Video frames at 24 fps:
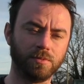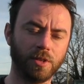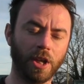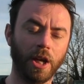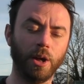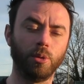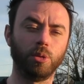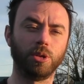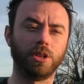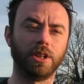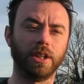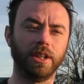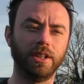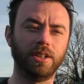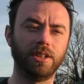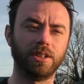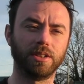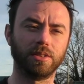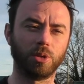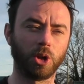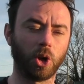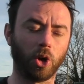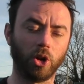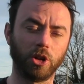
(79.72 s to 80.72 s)
Yeah, we did.
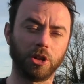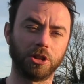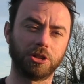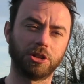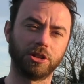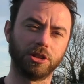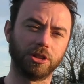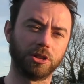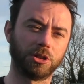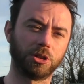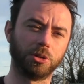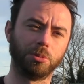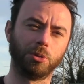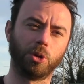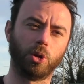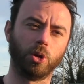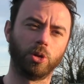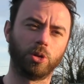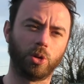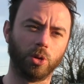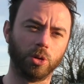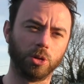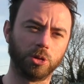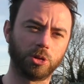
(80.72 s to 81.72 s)
We got into some
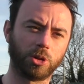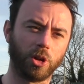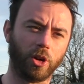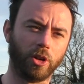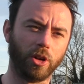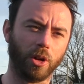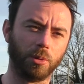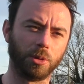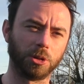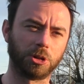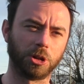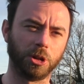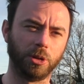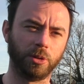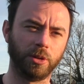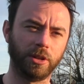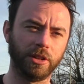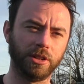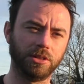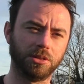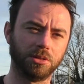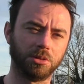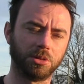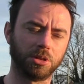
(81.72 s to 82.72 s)
good goal scoring
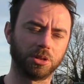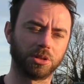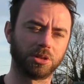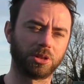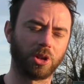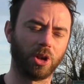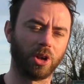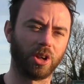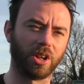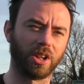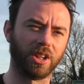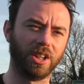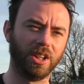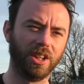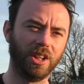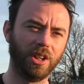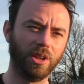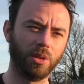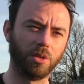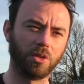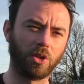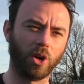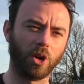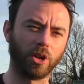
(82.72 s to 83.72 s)
opportunities. We've got
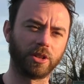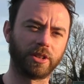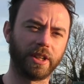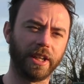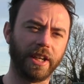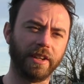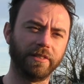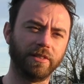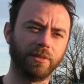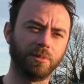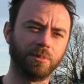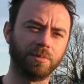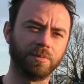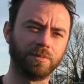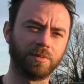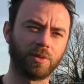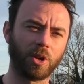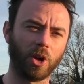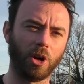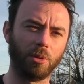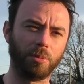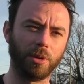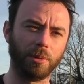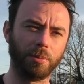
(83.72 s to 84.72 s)
to take them.
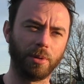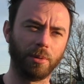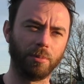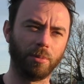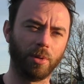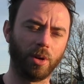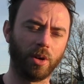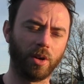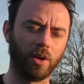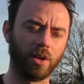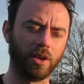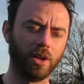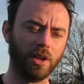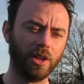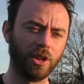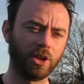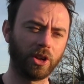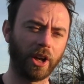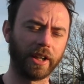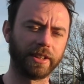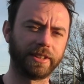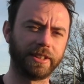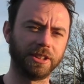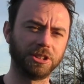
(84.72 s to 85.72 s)
Got to be a bit more. Got
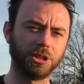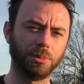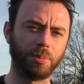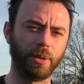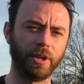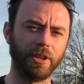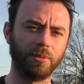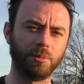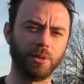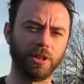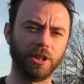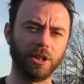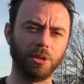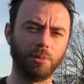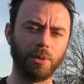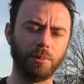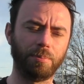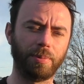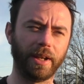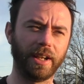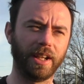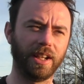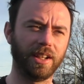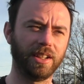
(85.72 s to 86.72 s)
to anticipate them a little bit
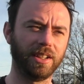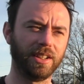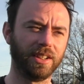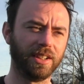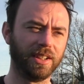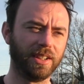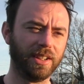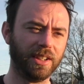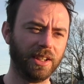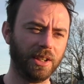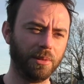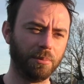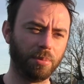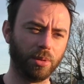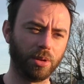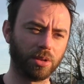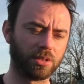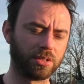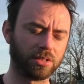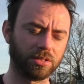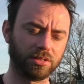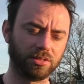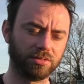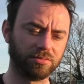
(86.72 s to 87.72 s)
better. But
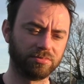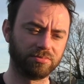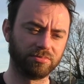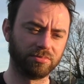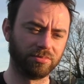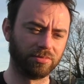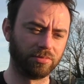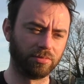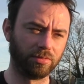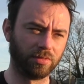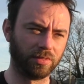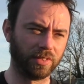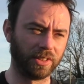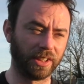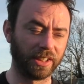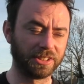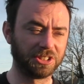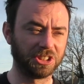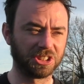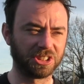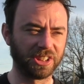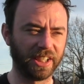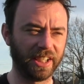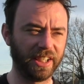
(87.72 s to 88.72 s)
as
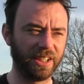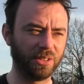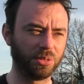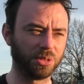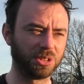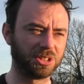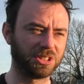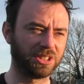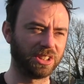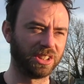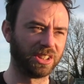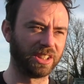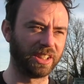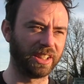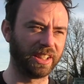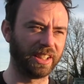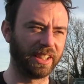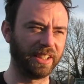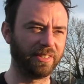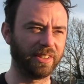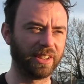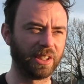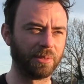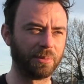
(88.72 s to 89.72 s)
you said, it was still
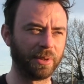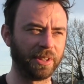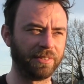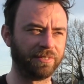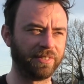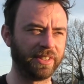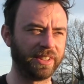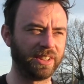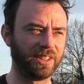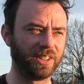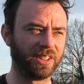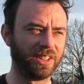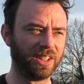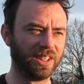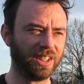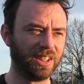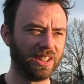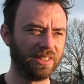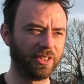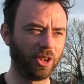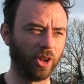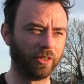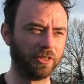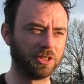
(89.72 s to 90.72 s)
even. I mean,
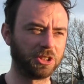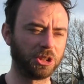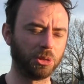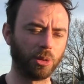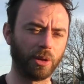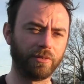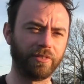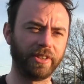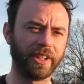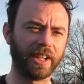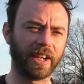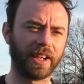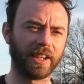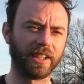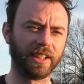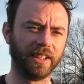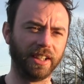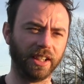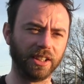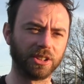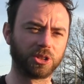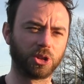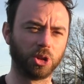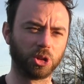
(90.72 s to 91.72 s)
we obviously, when we had a
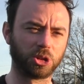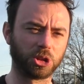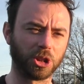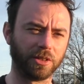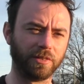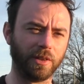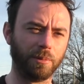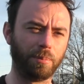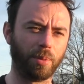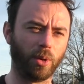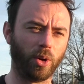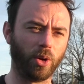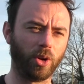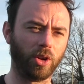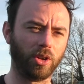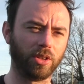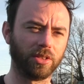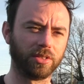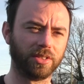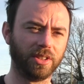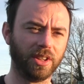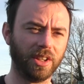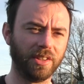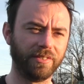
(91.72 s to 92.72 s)
little touch on the
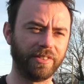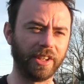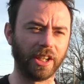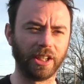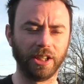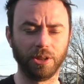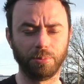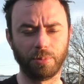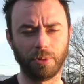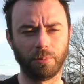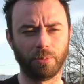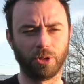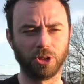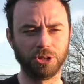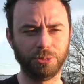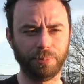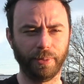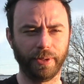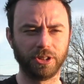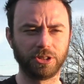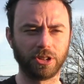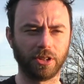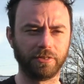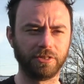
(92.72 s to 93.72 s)
ball, we had a little bit more
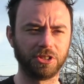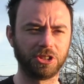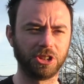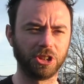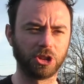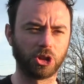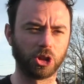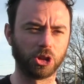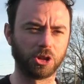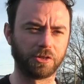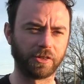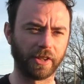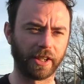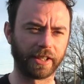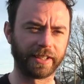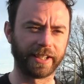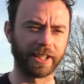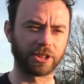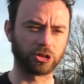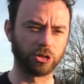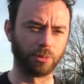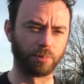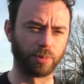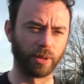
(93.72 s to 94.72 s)
space, obviously, because we had an
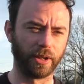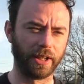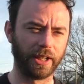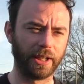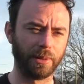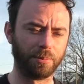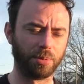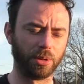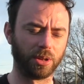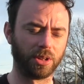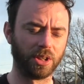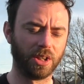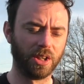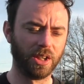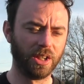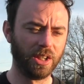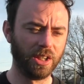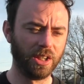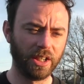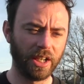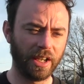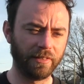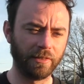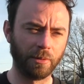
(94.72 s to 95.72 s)
extra player. But
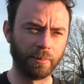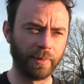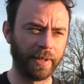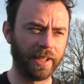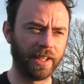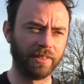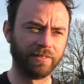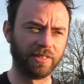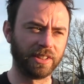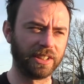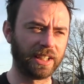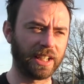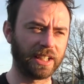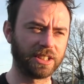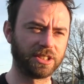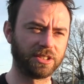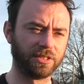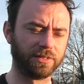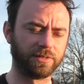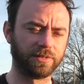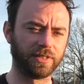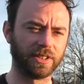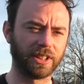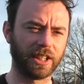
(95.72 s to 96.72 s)
in the main, the lads
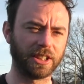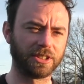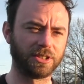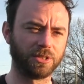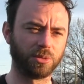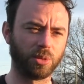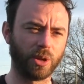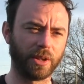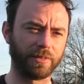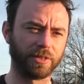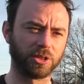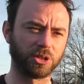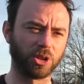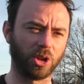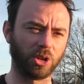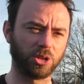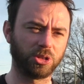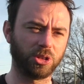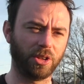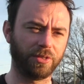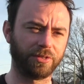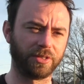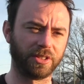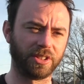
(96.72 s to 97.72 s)
have wear the
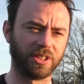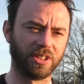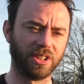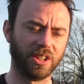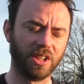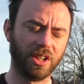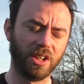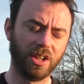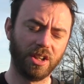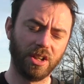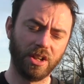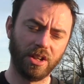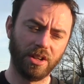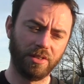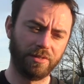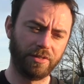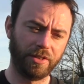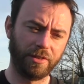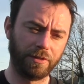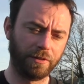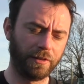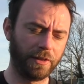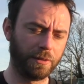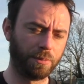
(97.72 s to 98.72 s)
socks off, and
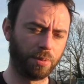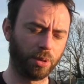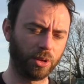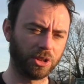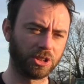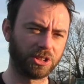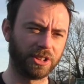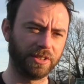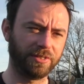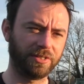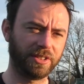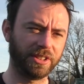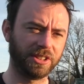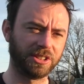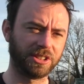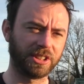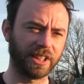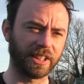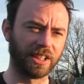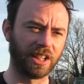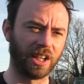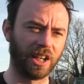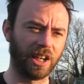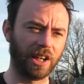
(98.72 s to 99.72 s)
we've put a shift in the
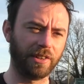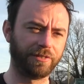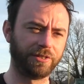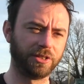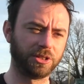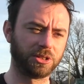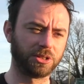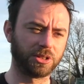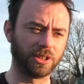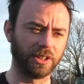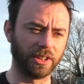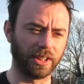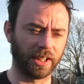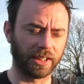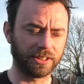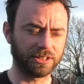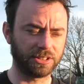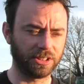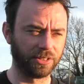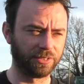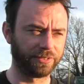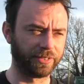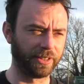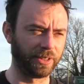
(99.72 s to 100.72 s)
second half. I
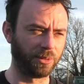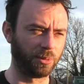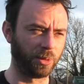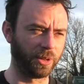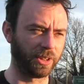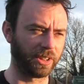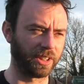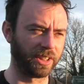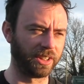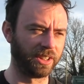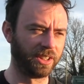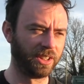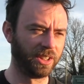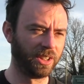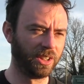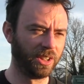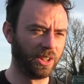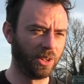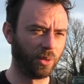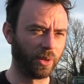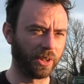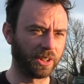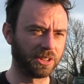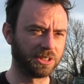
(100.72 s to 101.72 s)
still think we
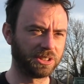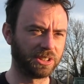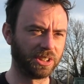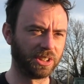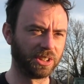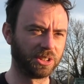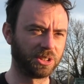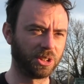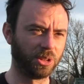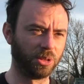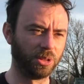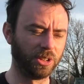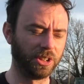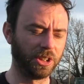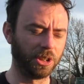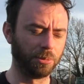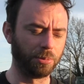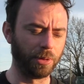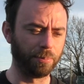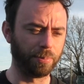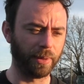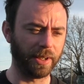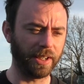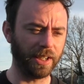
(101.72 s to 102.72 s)
can still do a little
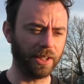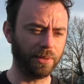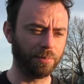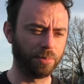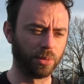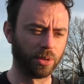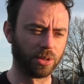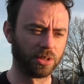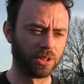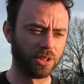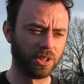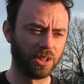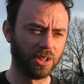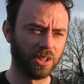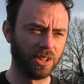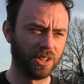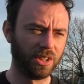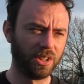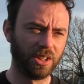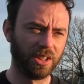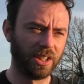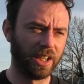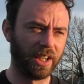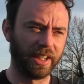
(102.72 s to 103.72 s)
bit better.
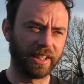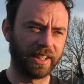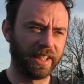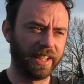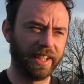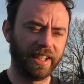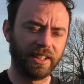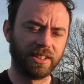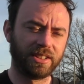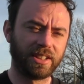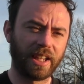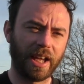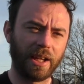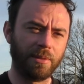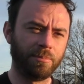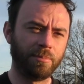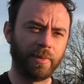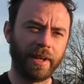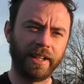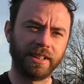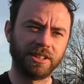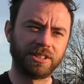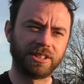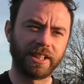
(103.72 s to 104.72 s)
But again, 10
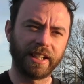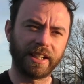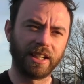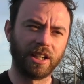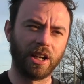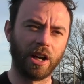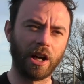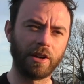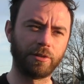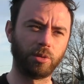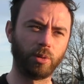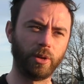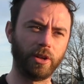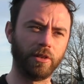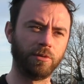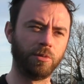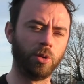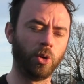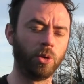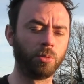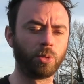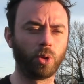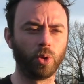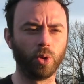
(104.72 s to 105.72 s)
men, second half, we have
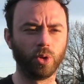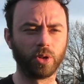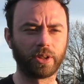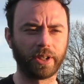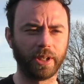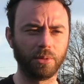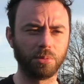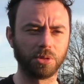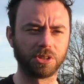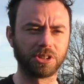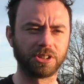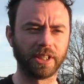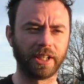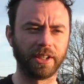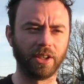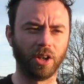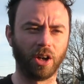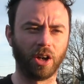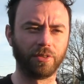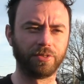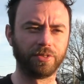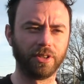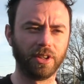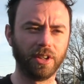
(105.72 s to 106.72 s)
home, goalkeeper sent
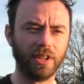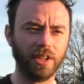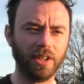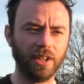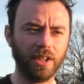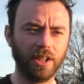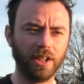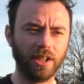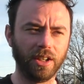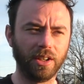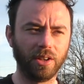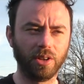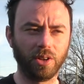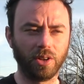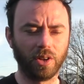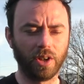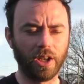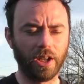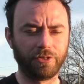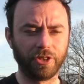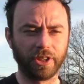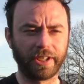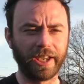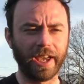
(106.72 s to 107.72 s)
off.
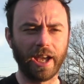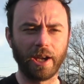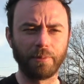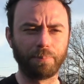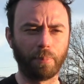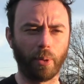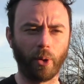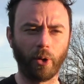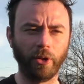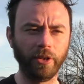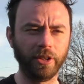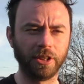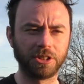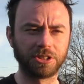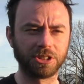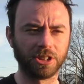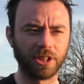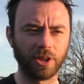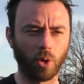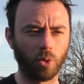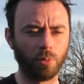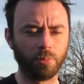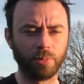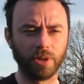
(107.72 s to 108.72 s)
If you get a point, it's an
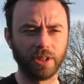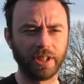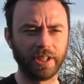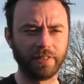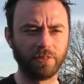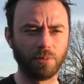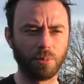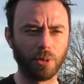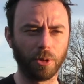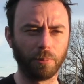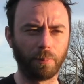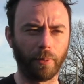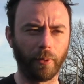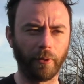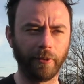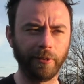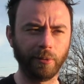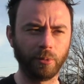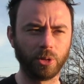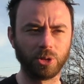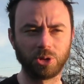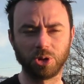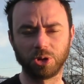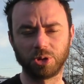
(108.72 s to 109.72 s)
unbelievable
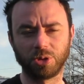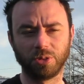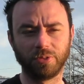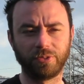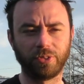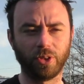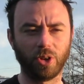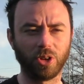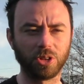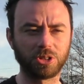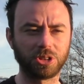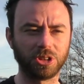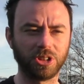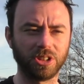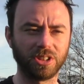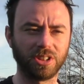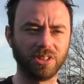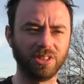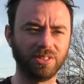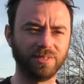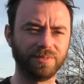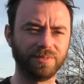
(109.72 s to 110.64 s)
point. We were just unfortunate.